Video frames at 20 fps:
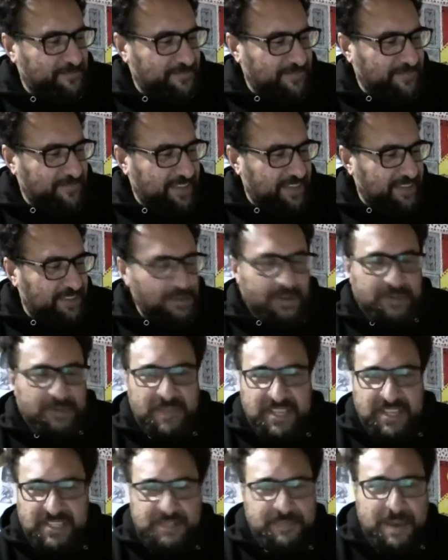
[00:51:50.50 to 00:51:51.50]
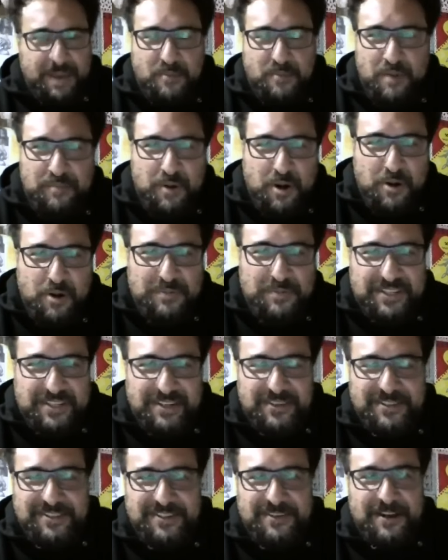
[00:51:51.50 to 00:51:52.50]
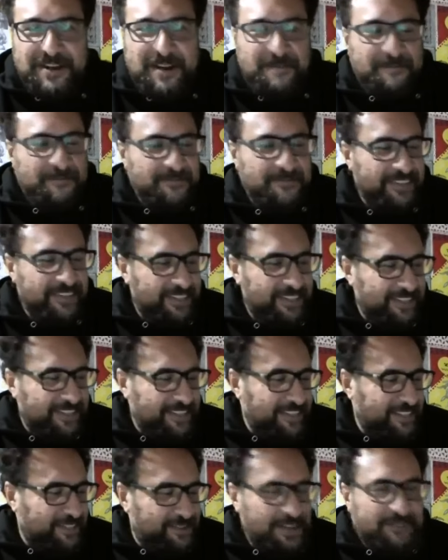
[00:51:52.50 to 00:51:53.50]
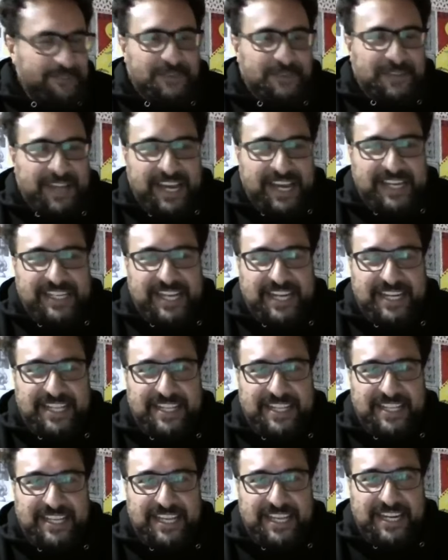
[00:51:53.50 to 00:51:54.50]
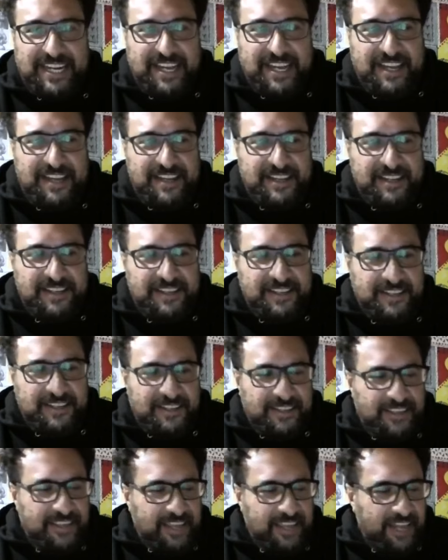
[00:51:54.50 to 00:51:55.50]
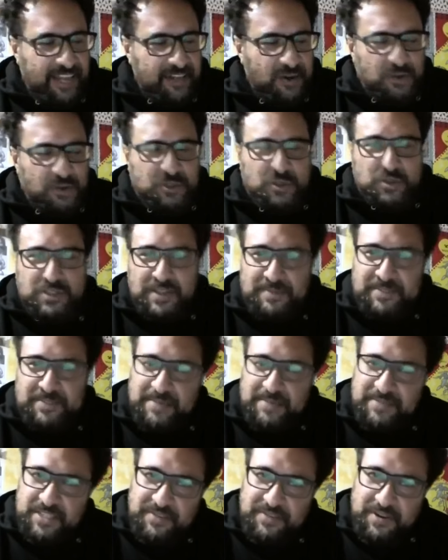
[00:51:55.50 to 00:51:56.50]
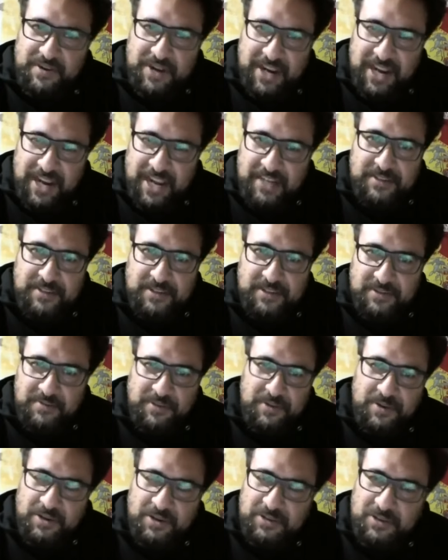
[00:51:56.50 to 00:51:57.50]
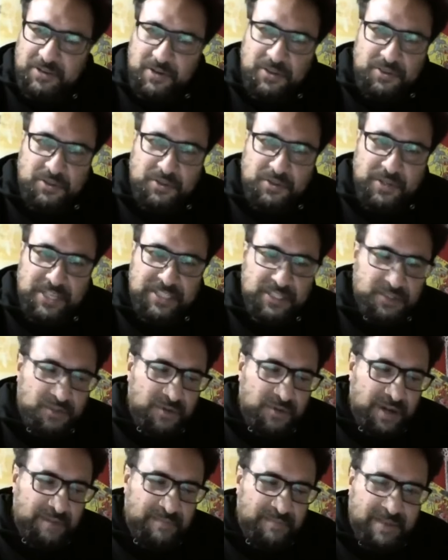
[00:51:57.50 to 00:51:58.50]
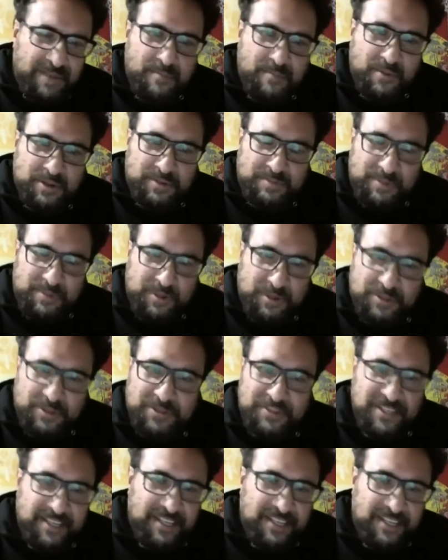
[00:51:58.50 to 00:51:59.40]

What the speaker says: So it's memoir poems, you know, so speak from the heart kind of thing. And also sometimes it's very hard, not too easy to write memoirs because,